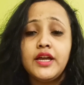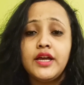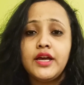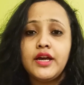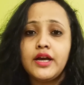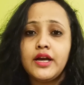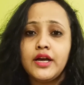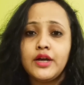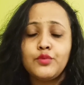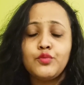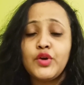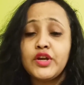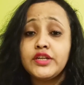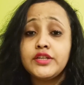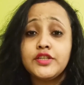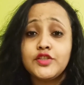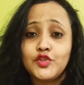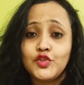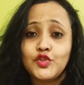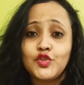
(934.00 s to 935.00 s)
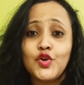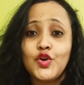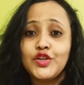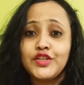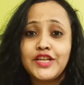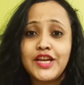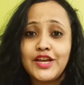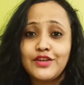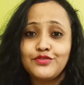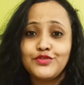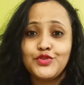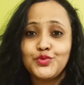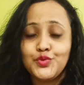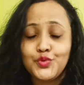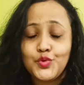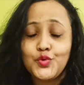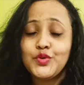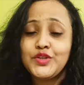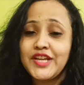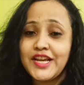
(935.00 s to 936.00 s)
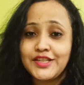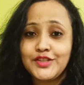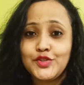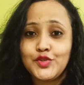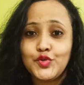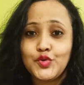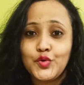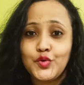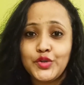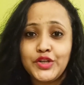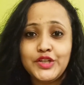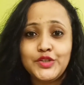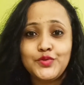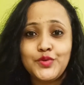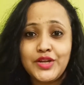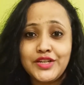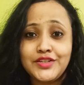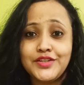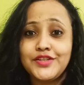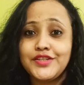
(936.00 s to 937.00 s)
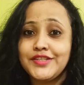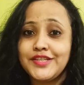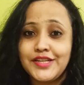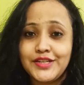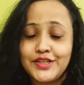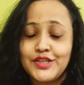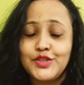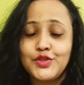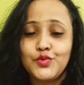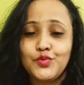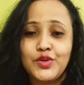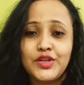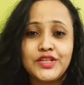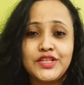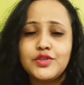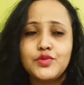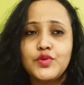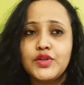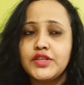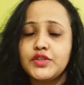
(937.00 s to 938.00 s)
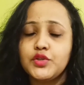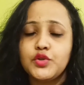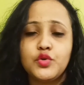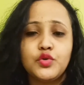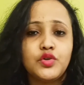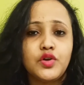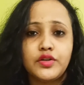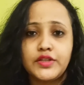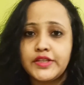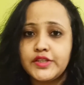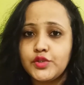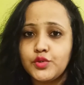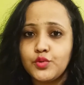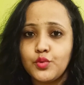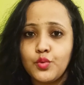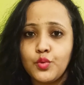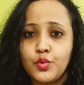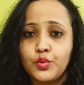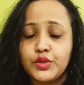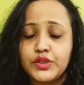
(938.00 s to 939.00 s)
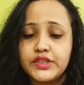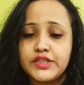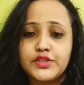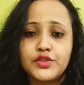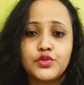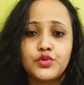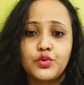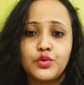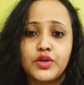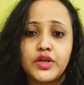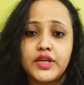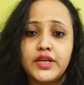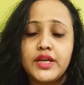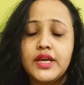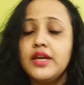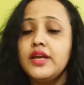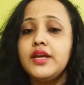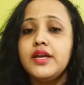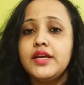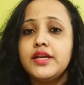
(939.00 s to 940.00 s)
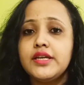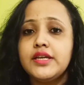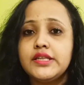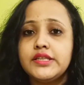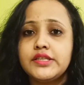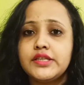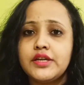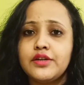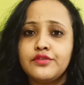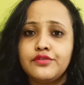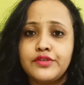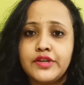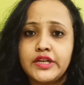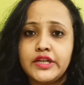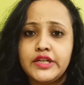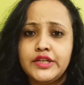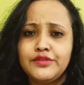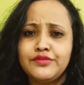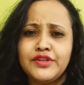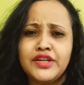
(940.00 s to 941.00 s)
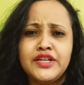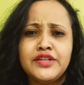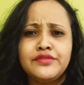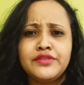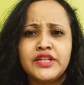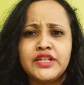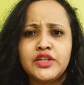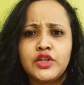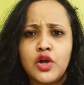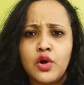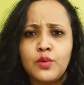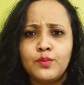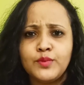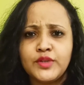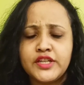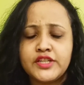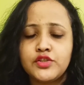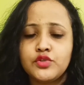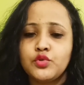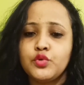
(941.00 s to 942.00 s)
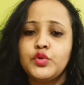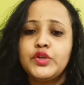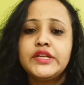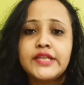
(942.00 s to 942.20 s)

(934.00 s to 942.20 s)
One does not have to know that story to understand this one. This one is good on its own, this story. It's a very, very, very complex story.